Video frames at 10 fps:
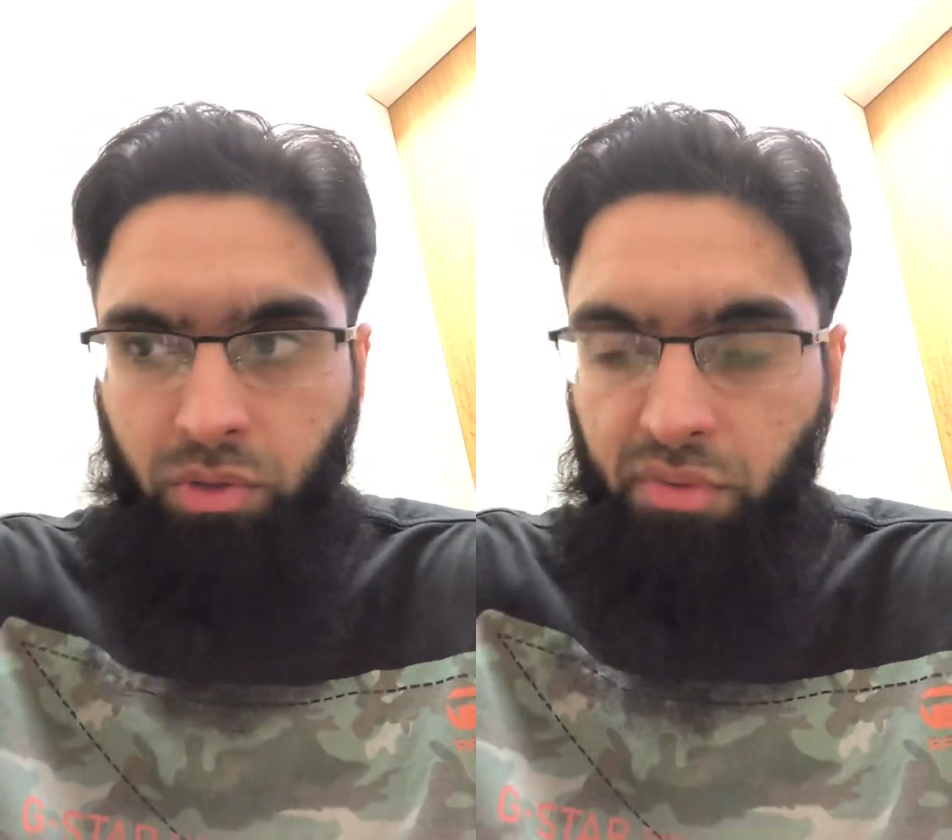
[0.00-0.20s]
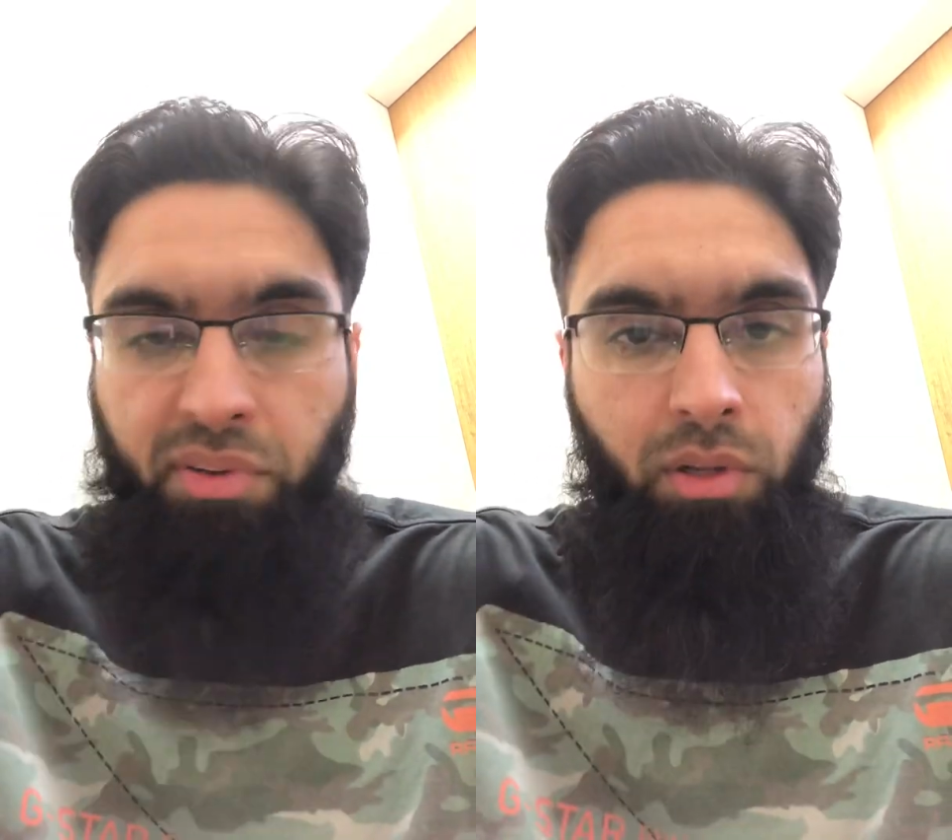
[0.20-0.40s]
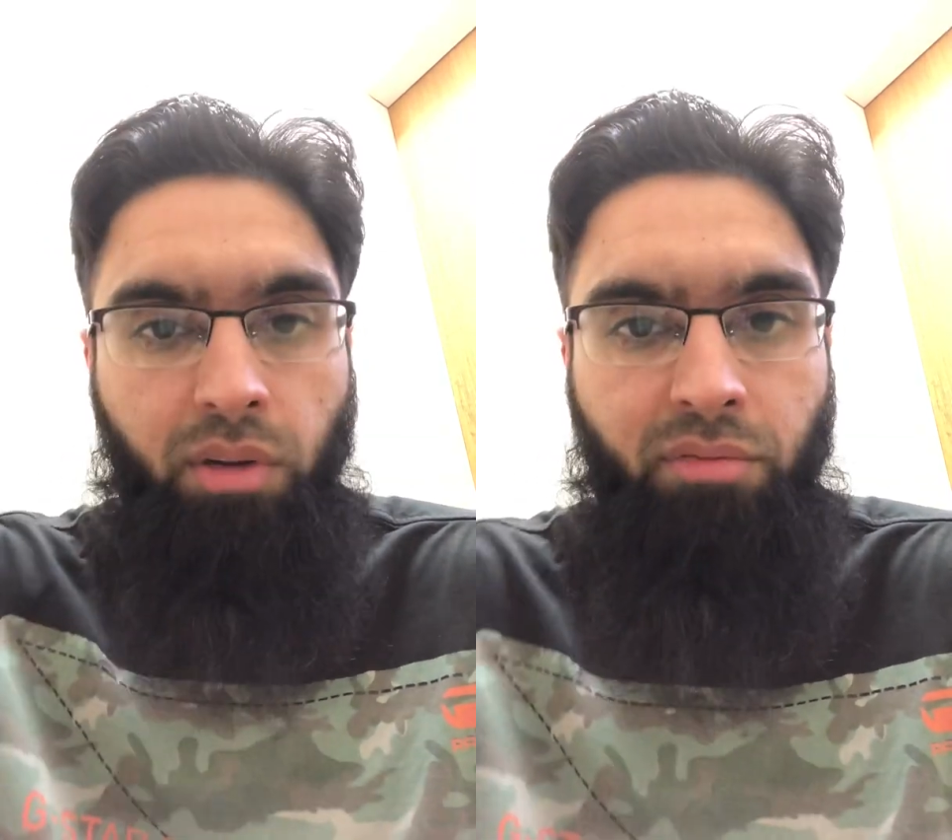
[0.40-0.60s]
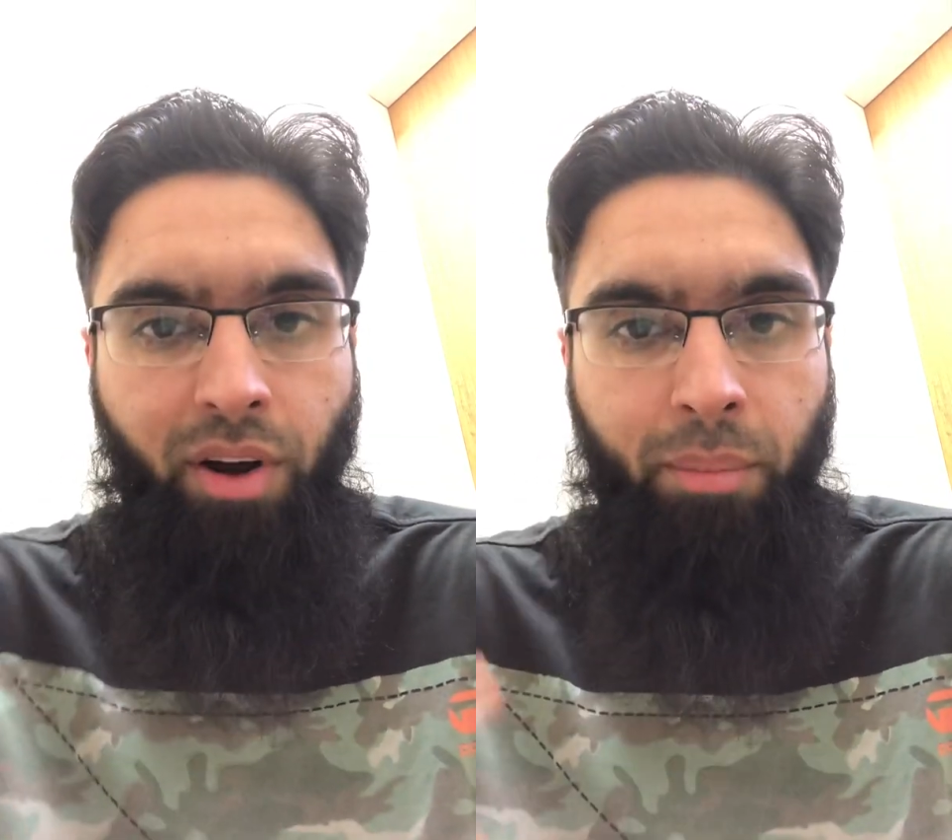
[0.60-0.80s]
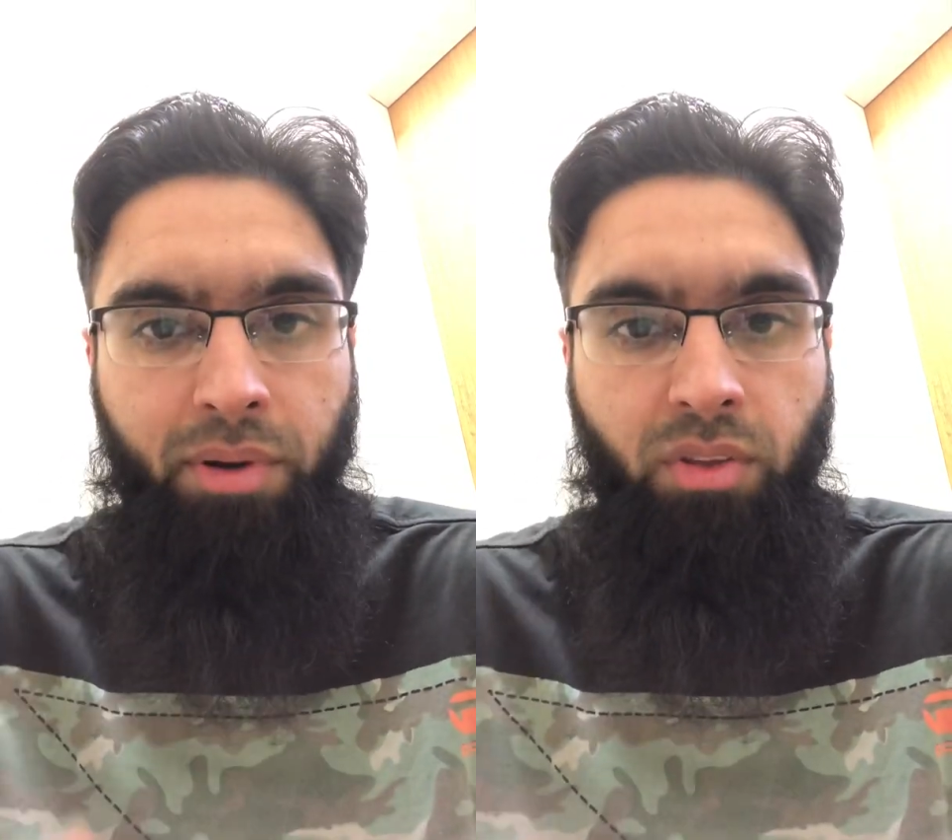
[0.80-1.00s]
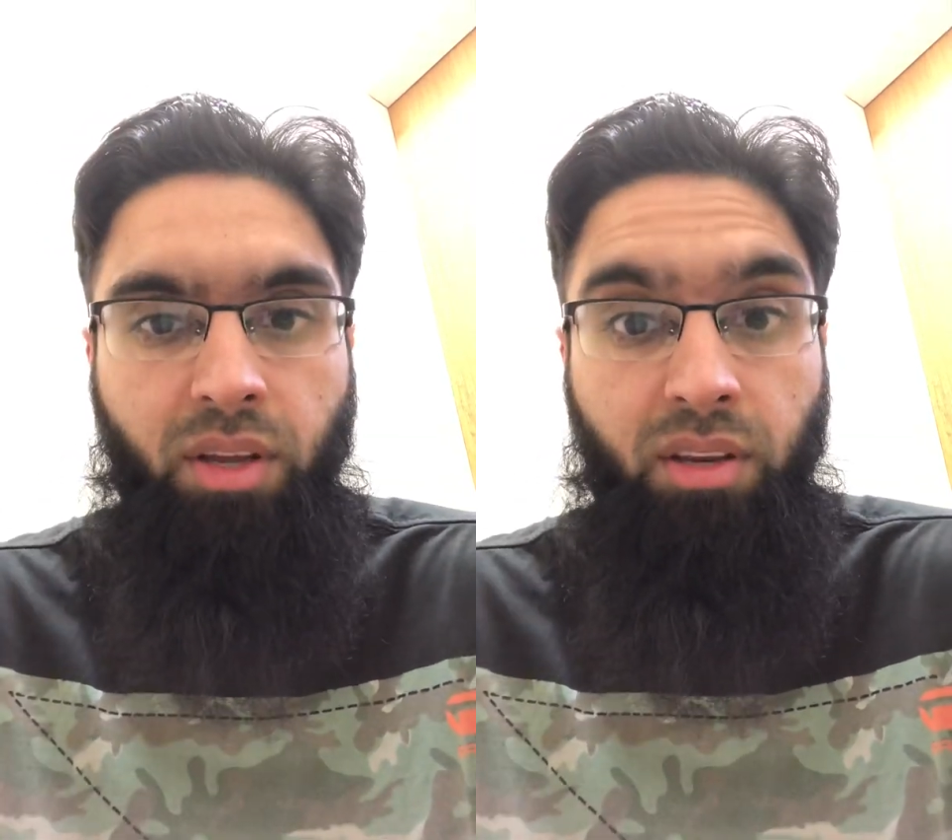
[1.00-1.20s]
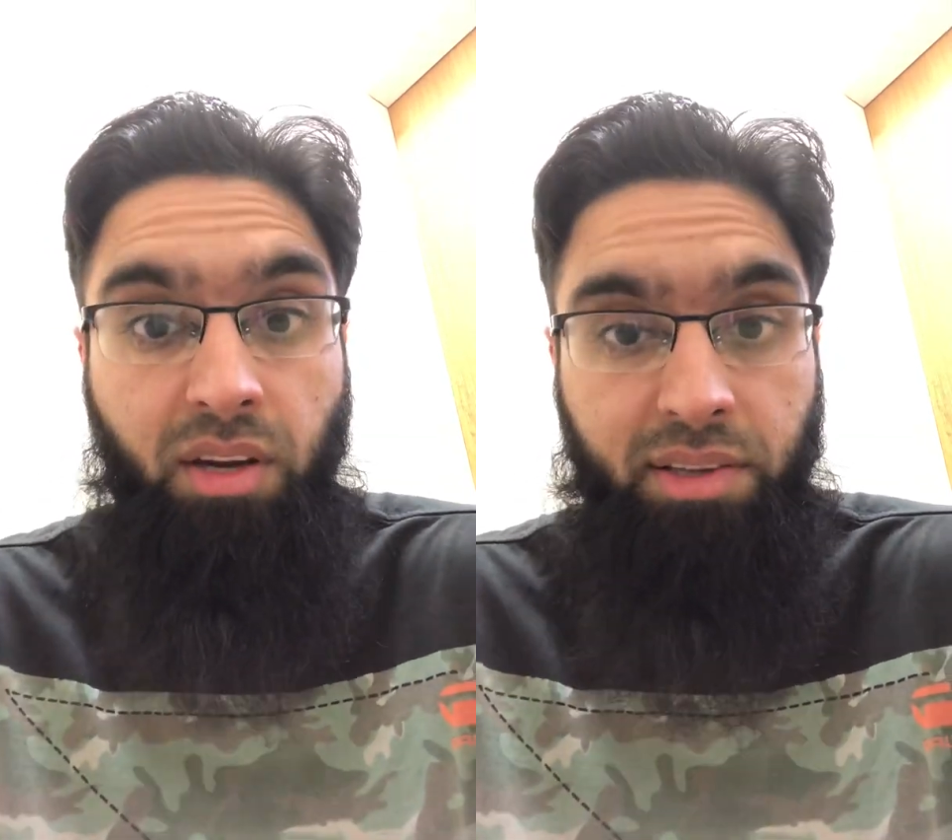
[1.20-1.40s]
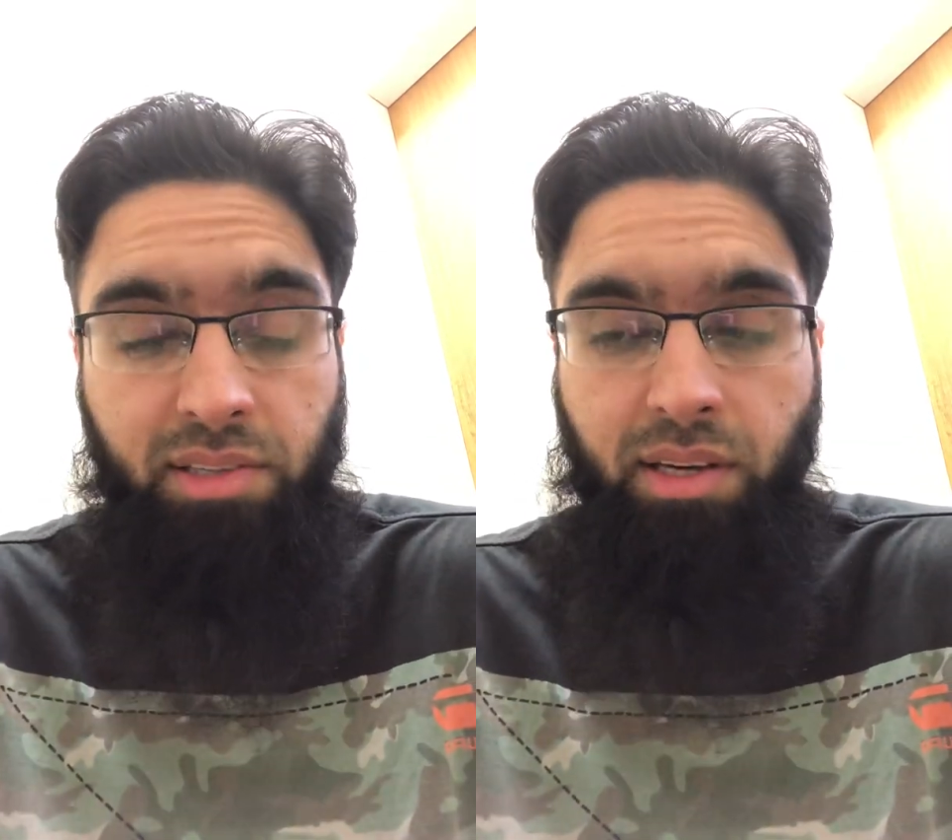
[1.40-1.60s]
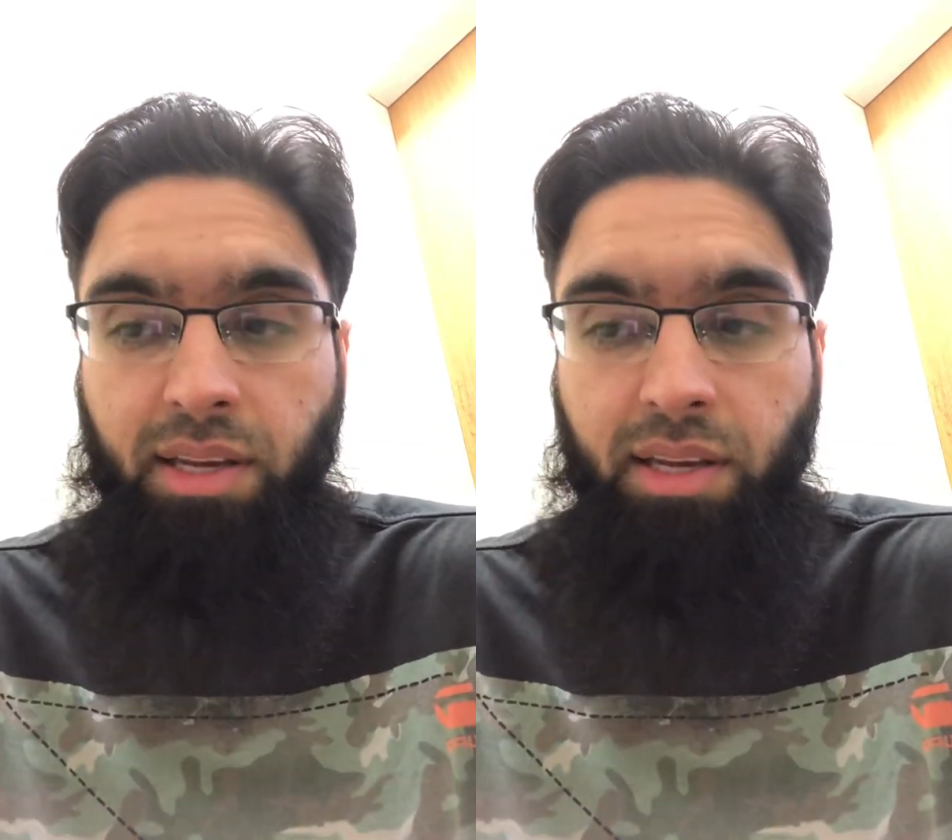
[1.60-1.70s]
difficult environment, the desert,